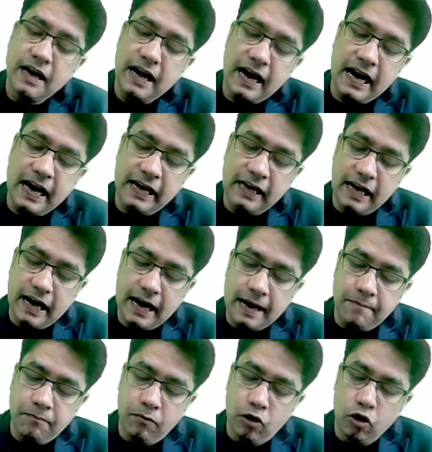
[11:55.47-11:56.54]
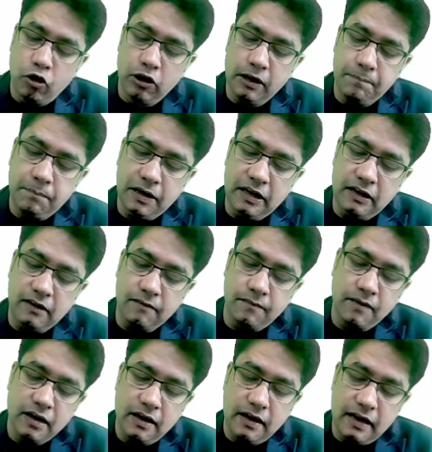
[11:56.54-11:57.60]
And amlodipine
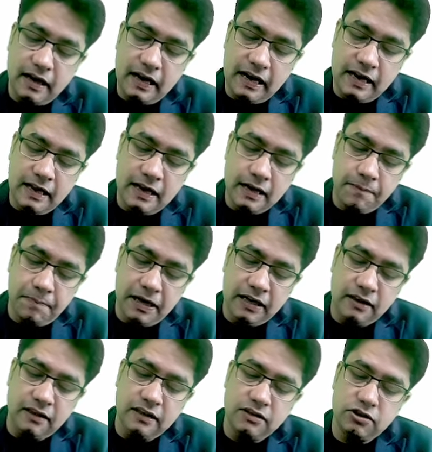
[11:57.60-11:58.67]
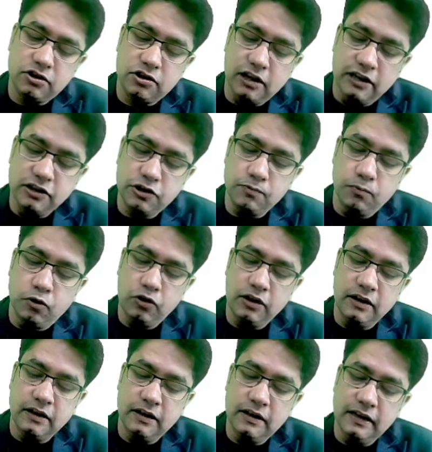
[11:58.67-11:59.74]
inhibit this
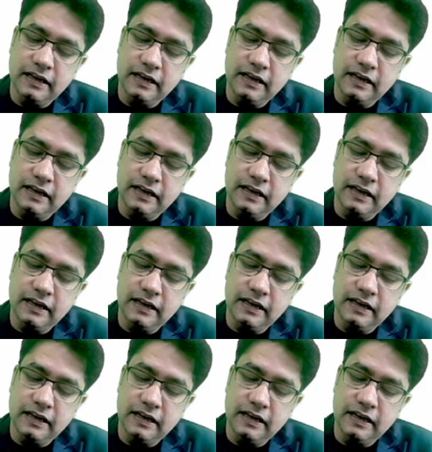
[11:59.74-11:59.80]
transporter.